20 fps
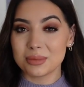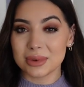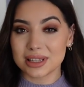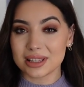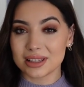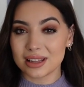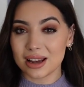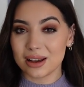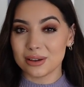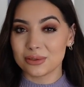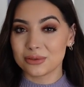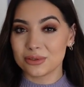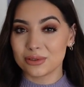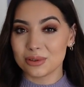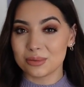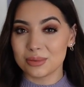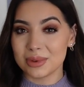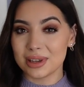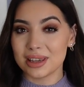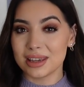must-have
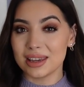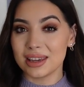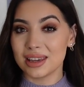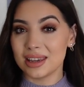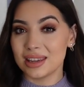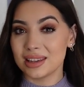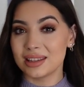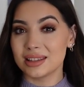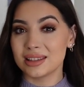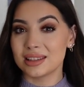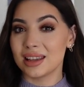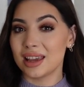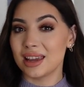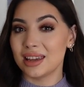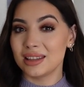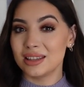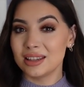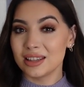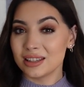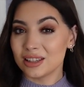for me is
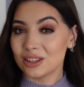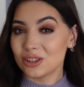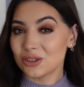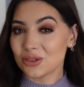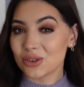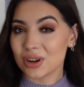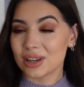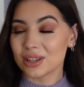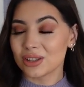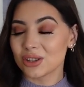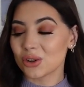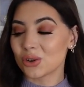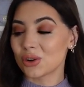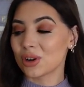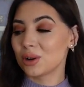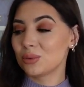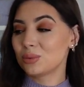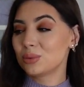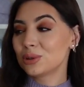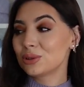a knitted dress or
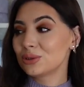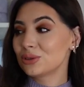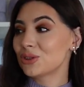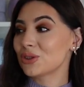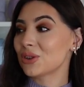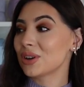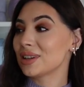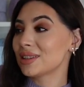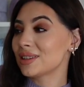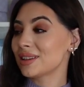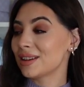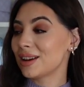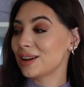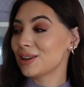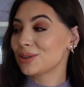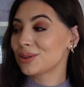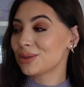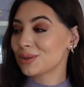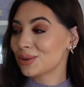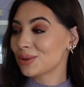a wool dress, and
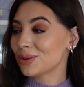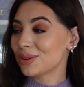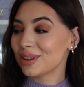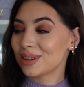I saw